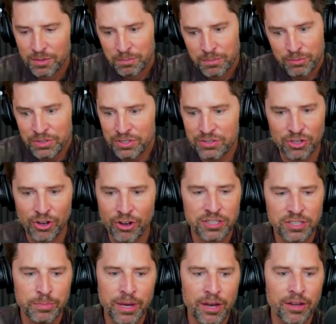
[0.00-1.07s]
But we just talked
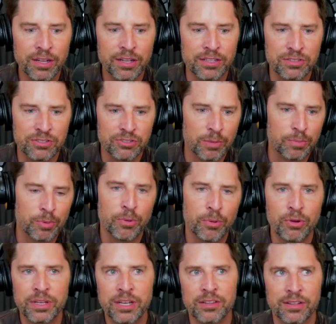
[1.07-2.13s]
about it and started
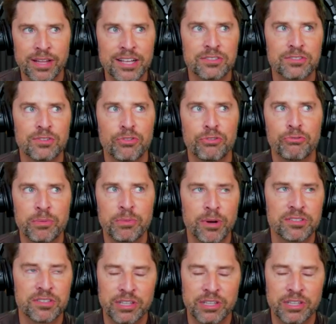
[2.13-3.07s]
promoting it in the last three months.